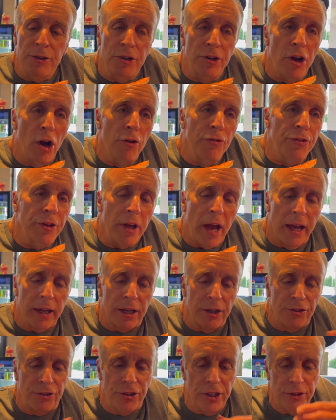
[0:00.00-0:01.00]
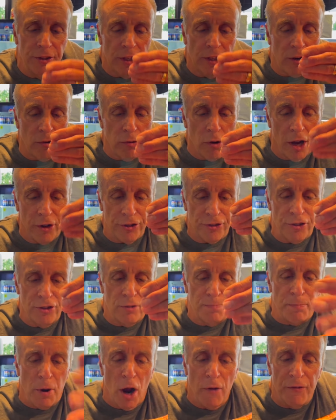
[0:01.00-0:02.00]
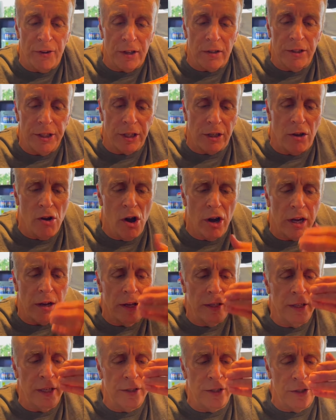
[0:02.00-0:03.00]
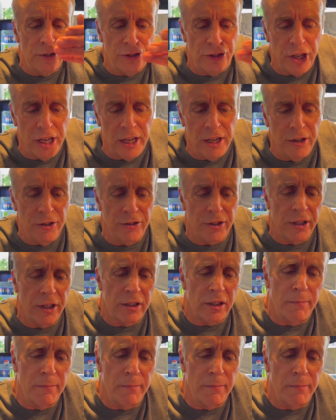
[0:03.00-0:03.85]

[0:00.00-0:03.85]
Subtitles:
And, you know, I could see the crust is perfectly cooked and the cheese and the